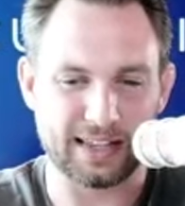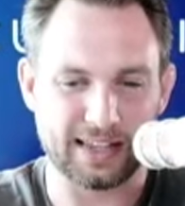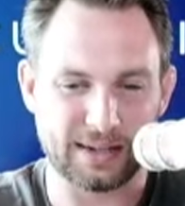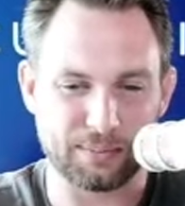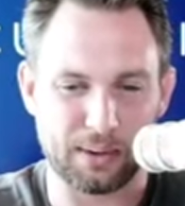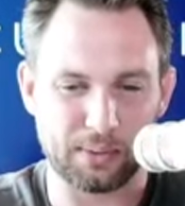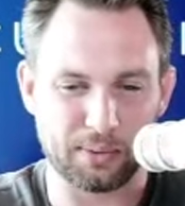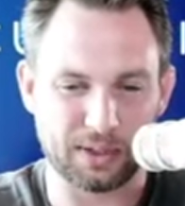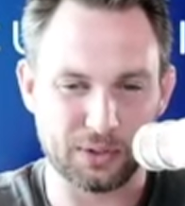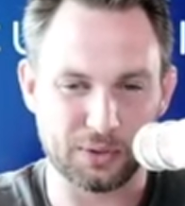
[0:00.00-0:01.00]
I think
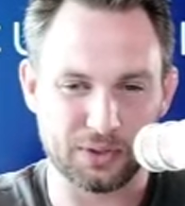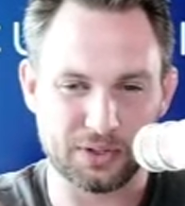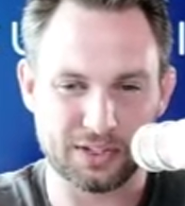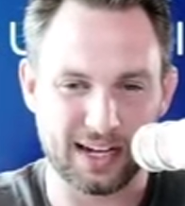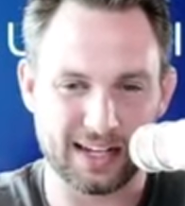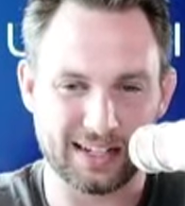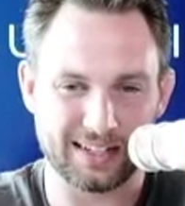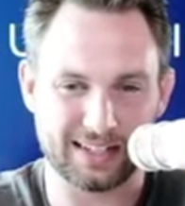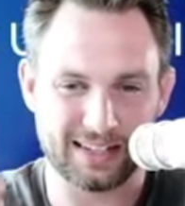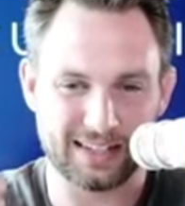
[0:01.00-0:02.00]
probably Google just got
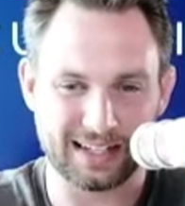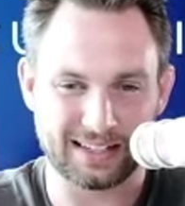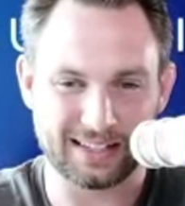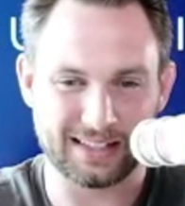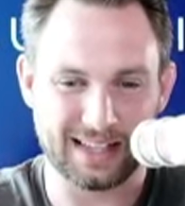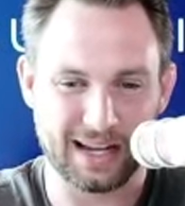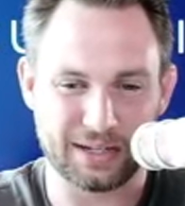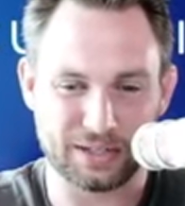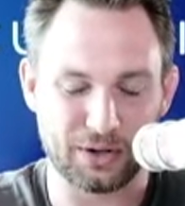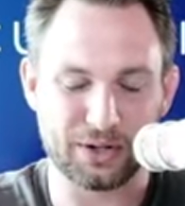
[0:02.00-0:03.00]
like, it
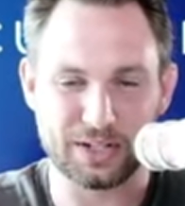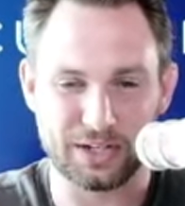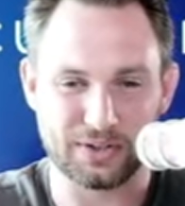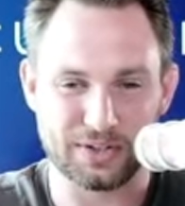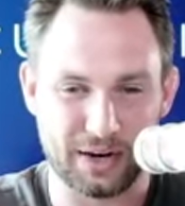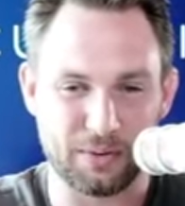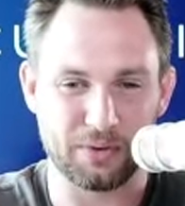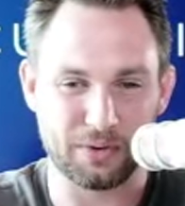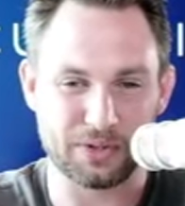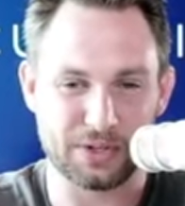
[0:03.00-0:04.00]
started to understand what
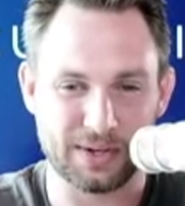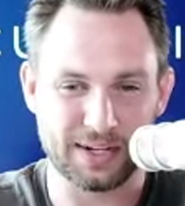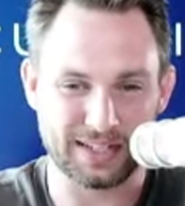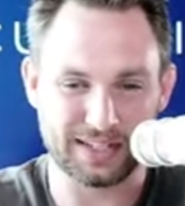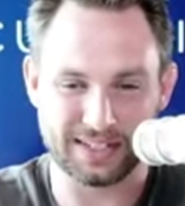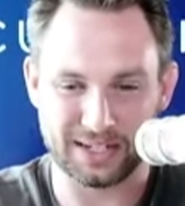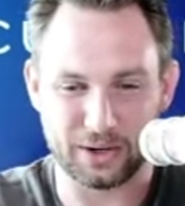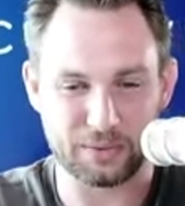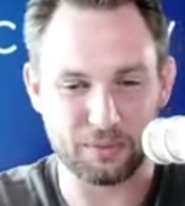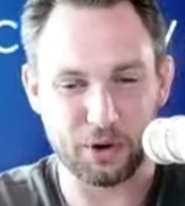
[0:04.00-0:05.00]
we were doing, and just like
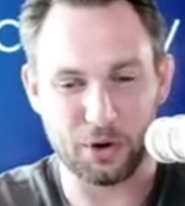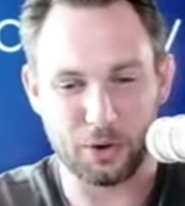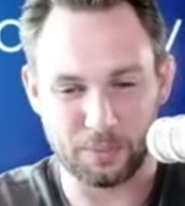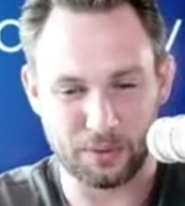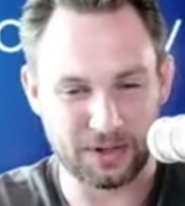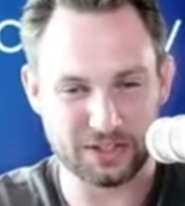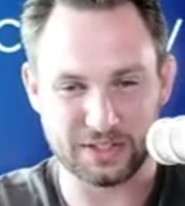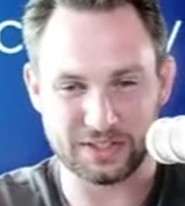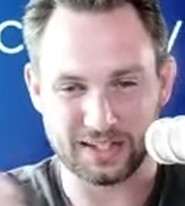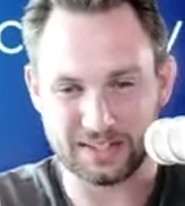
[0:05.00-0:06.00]
our open rates
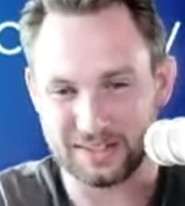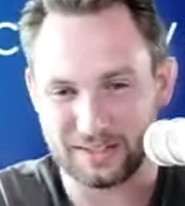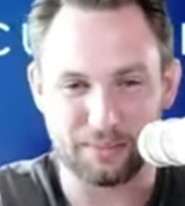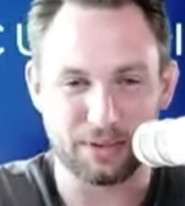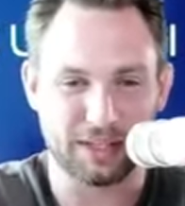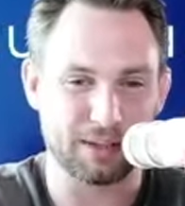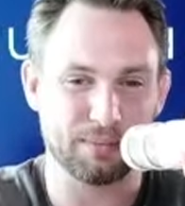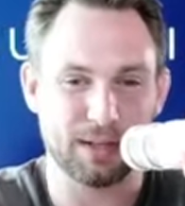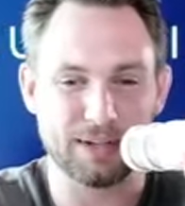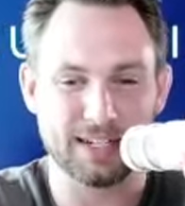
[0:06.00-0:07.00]
just like completely
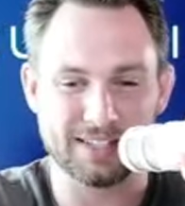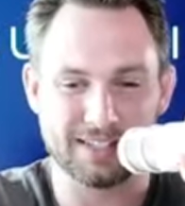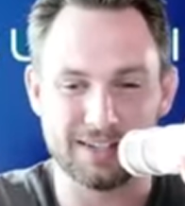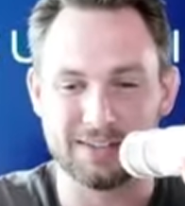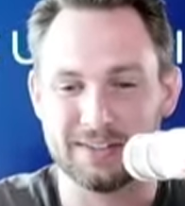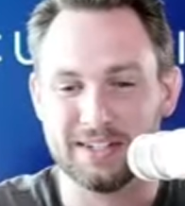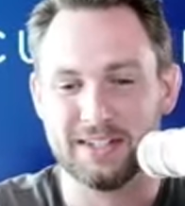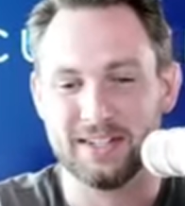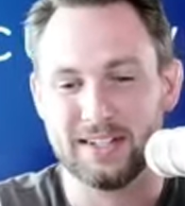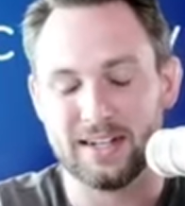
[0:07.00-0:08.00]
plummeted. So,
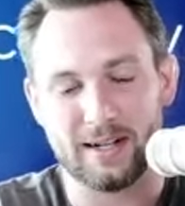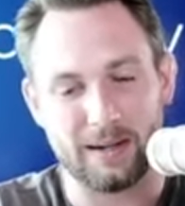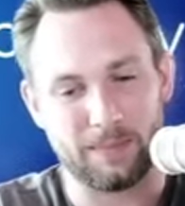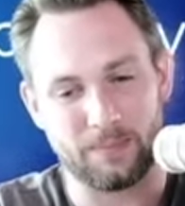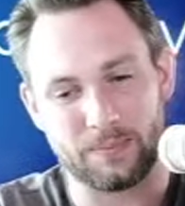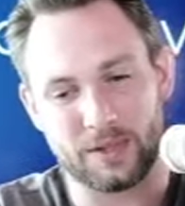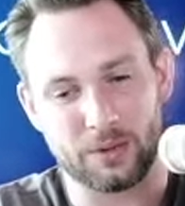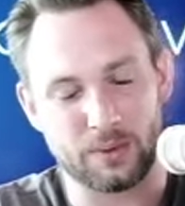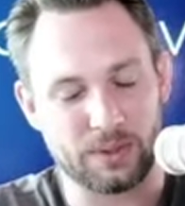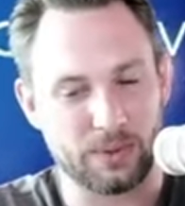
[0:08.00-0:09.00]

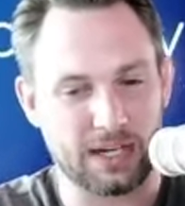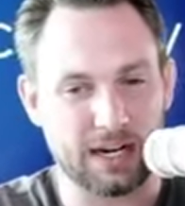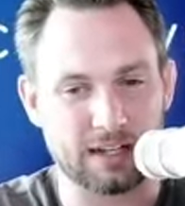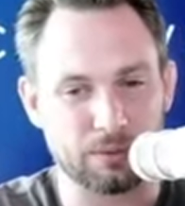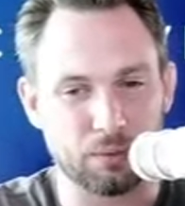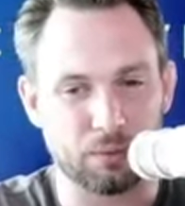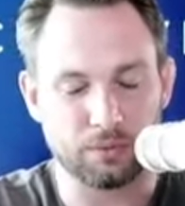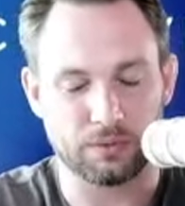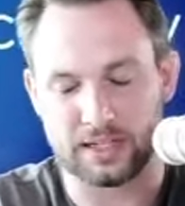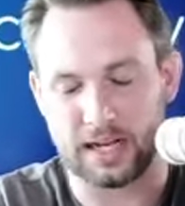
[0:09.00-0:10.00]
we kind of
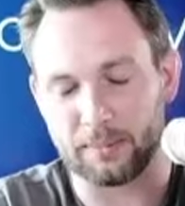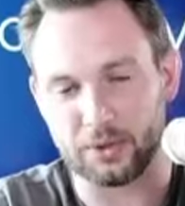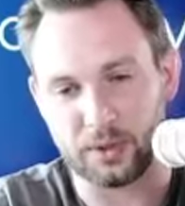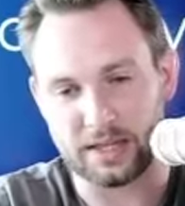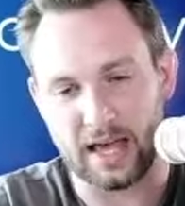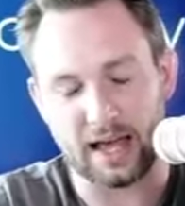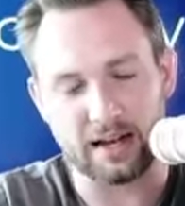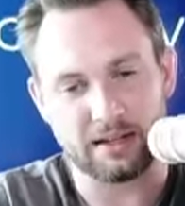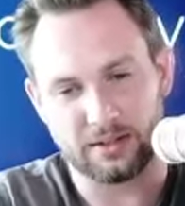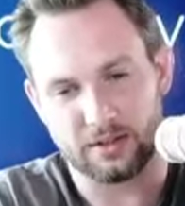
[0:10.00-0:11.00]
stopped doing that
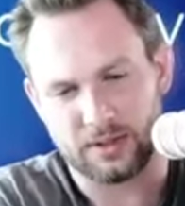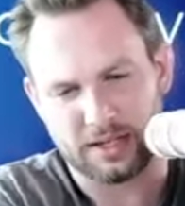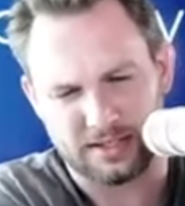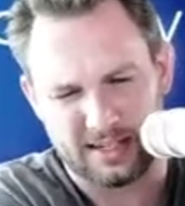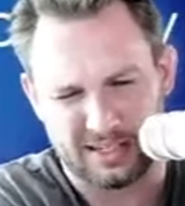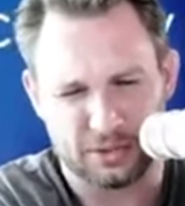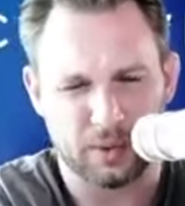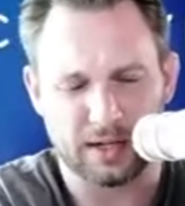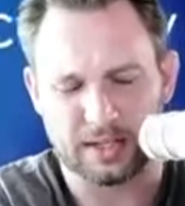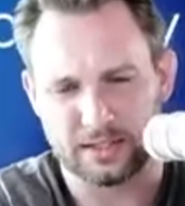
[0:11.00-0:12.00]
in
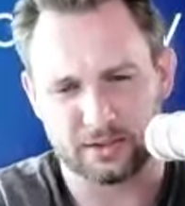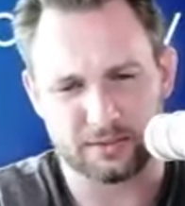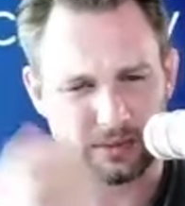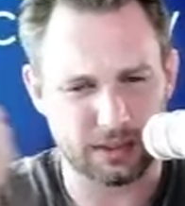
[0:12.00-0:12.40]
2019-20 until,